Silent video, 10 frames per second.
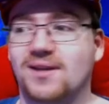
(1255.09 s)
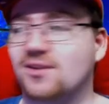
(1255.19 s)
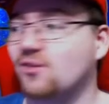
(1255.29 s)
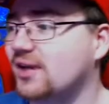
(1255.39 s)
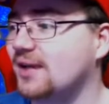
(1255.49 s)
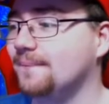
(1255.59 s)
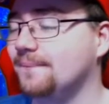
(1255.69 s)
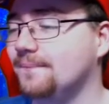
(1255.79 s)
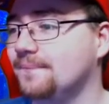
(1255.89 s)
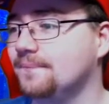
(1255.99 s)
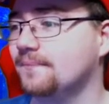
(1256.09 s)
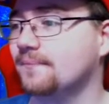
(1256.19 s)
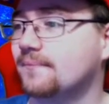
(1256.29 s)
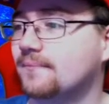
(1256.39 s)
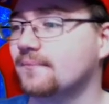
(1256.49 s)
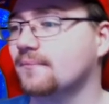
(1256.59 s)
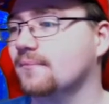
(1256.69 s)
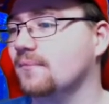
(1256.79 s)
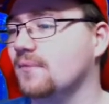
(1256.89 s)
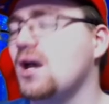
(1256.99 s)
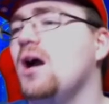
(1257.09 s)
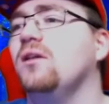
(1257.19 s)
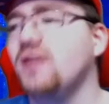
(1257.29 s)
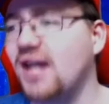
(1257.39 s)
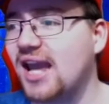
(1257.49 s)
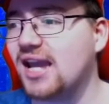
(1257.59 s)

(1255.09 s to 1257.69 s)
Victory. i got an